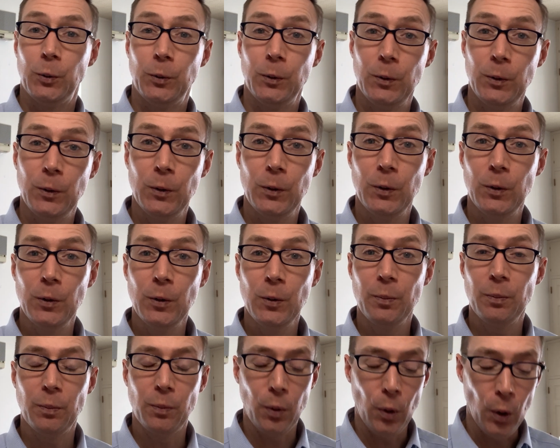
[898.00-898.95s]

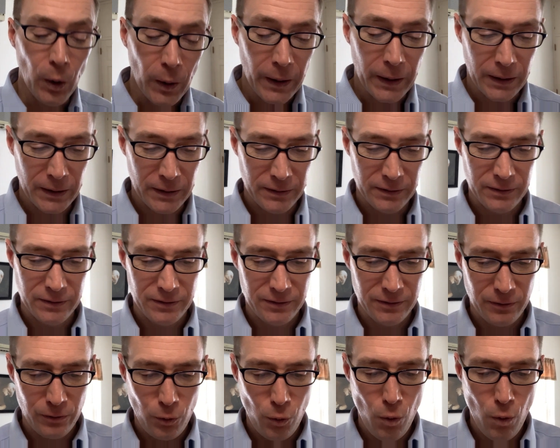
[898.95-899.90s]
Ooh, boy.
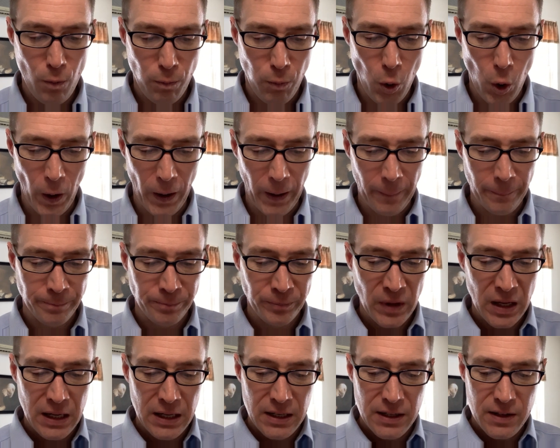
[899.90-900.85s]
Ooh, boy.
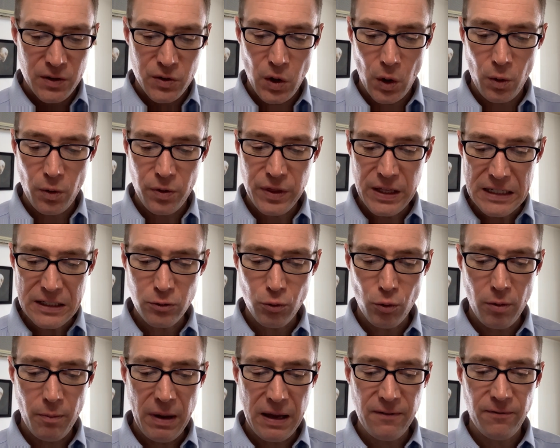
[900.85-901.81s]
So things
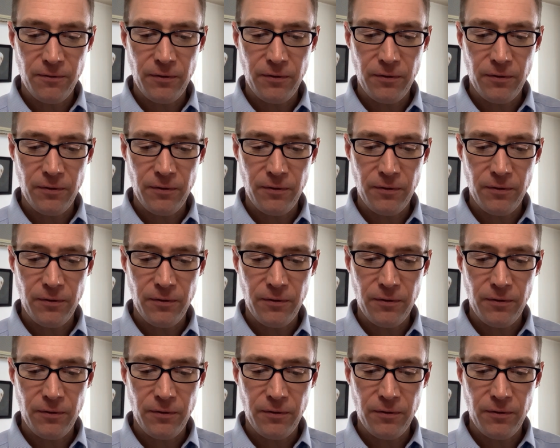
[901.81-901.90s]
remain